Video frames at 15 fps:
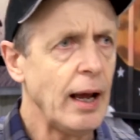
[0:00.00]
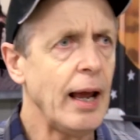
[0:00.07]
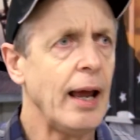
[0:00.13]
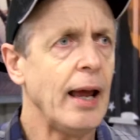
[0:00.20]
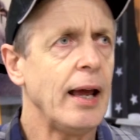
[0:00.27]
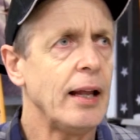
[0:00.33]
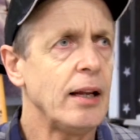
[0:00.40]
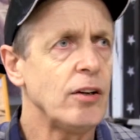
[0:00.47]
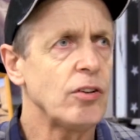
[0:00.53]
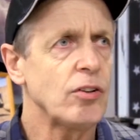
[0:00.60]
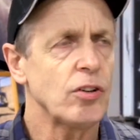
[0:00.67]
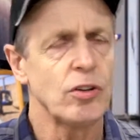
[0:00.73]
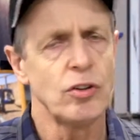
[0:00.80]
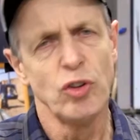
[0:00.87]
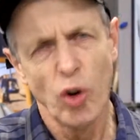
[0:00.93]

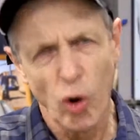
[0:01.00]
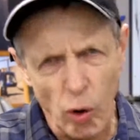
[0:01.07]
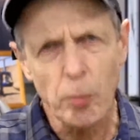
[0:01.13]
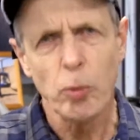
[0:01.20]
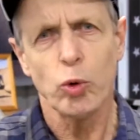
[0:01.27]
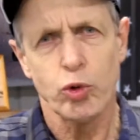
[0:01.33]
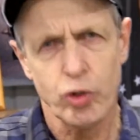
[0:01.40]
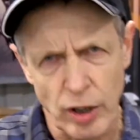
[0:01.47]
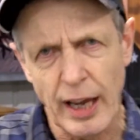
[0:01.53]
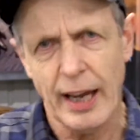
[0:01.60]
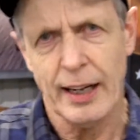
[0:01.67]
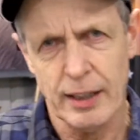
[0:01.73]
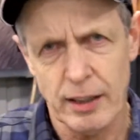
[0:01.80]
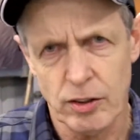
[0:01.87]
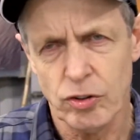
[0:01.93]
and normal
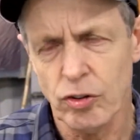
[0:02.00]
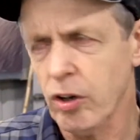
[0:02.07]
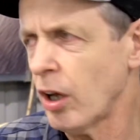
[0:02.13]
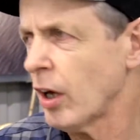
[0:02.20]
sadness.